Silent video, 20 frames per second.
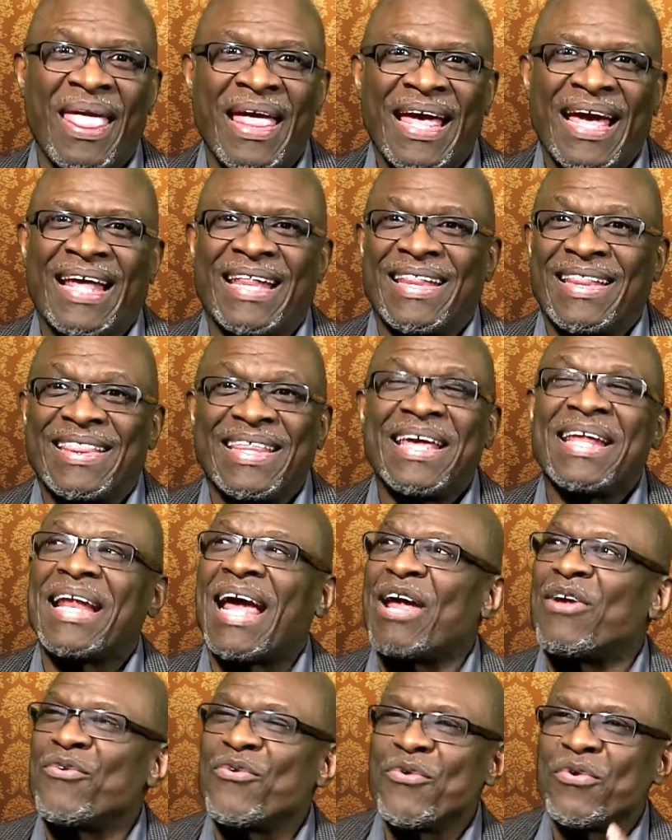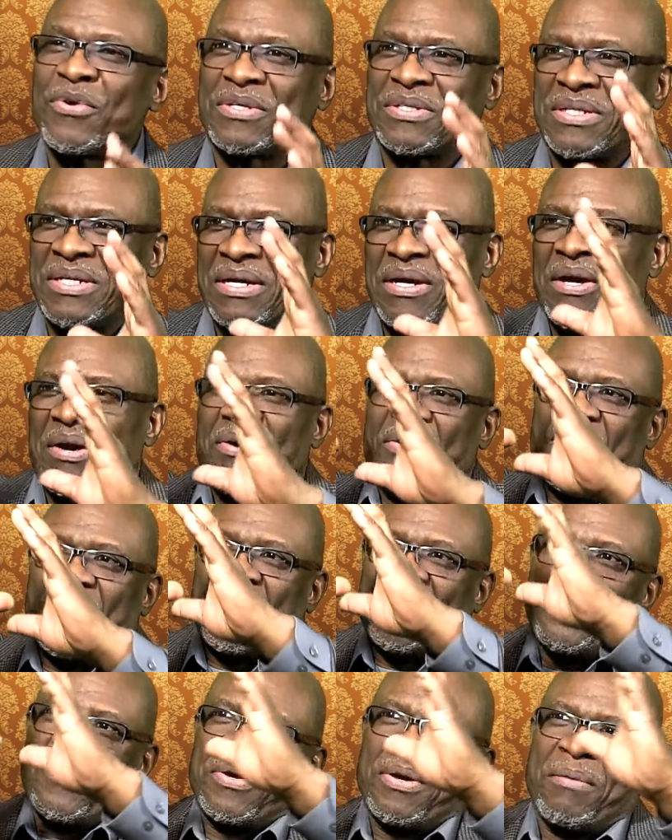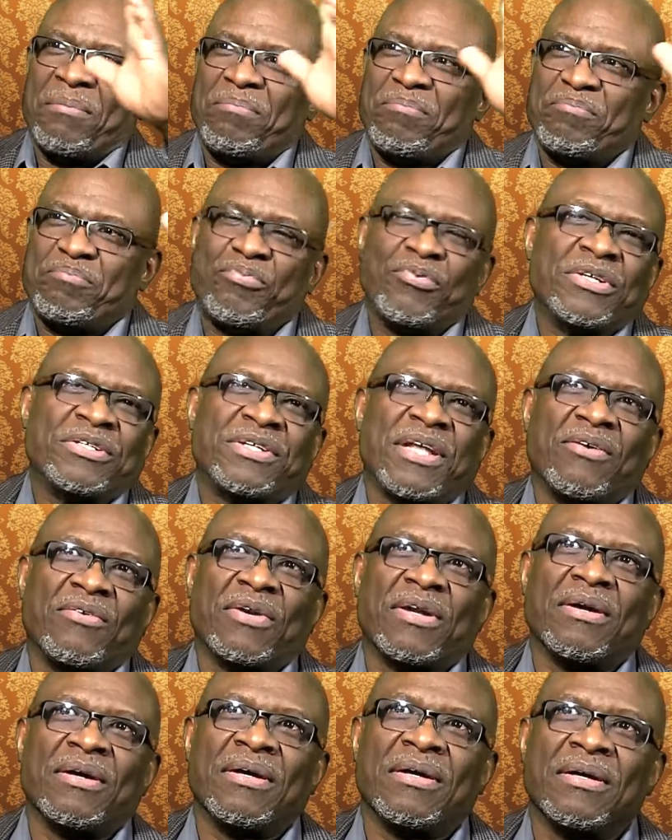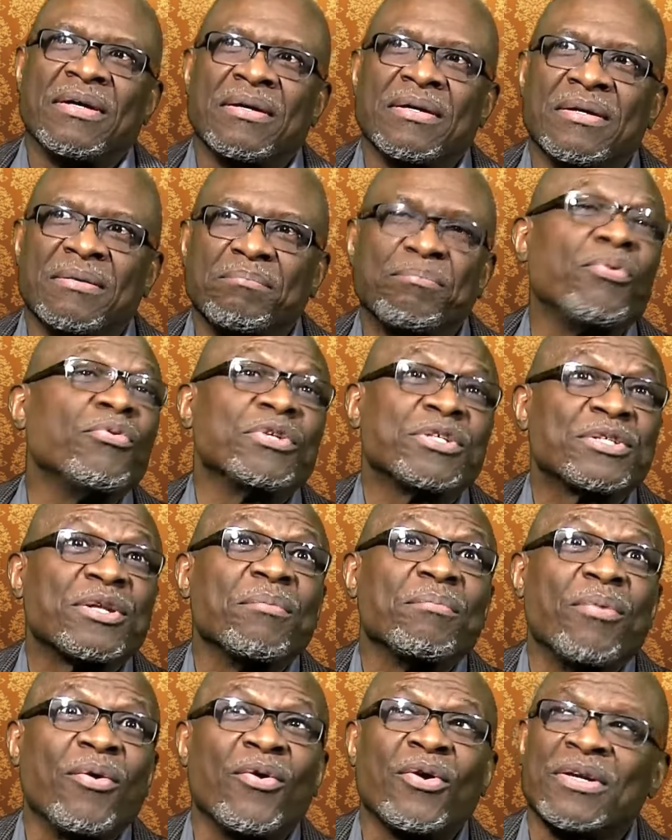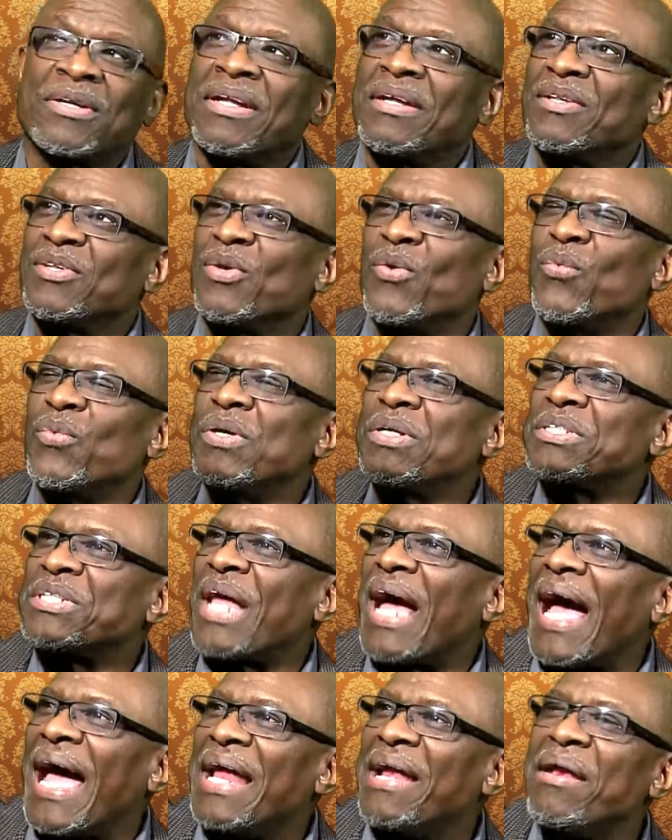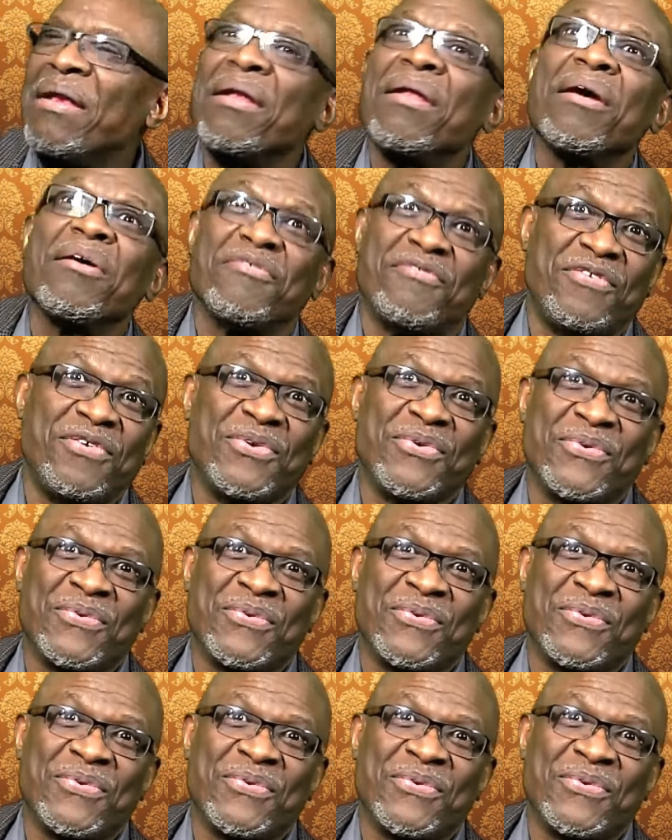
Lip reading: And then I wrote on a poster board the words, I love you.